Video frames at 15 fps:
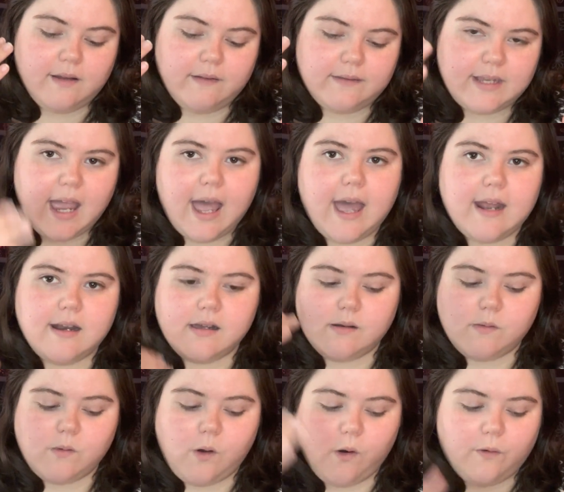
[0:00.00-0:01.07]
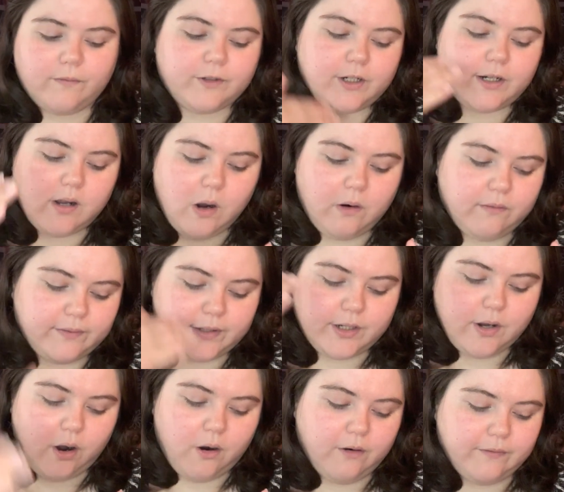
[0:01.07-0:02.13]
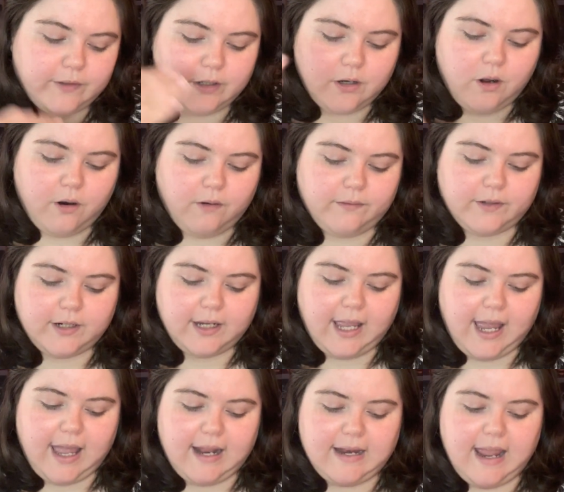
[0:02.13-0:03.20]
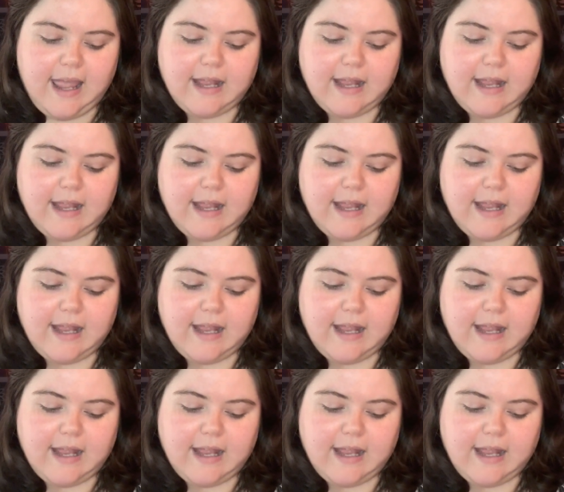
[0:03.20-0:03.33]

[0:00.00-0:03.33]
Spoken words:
dead over and over and over and over again.